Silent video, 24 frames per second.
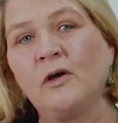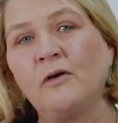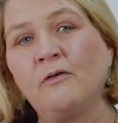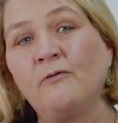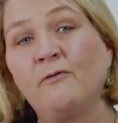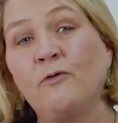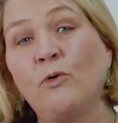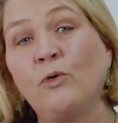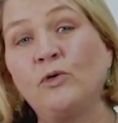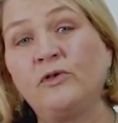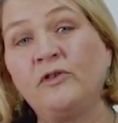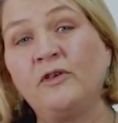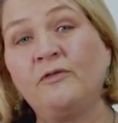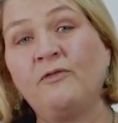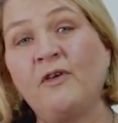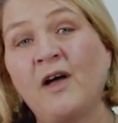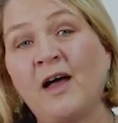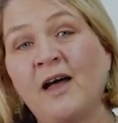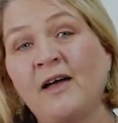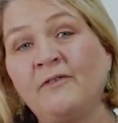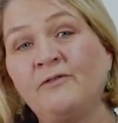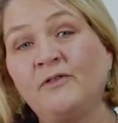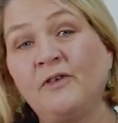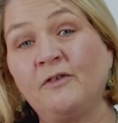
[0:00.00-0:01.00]

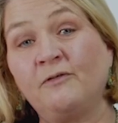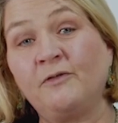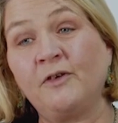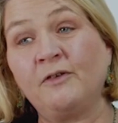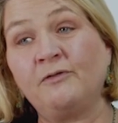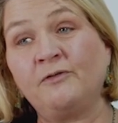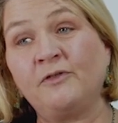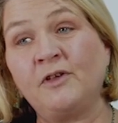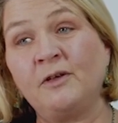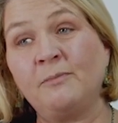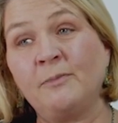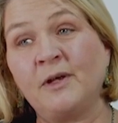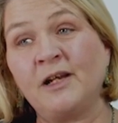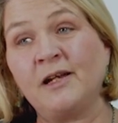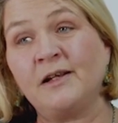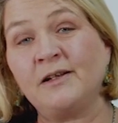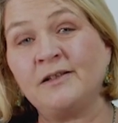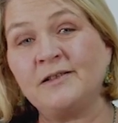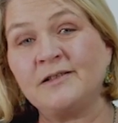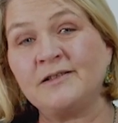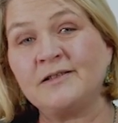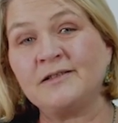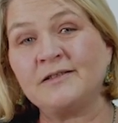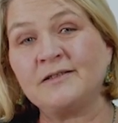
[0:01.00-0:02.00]
45 to 50
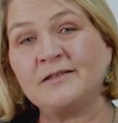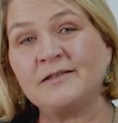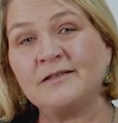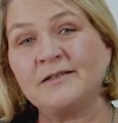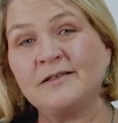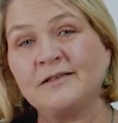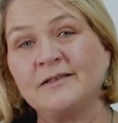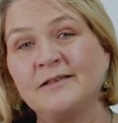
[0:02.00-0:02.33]
minutes.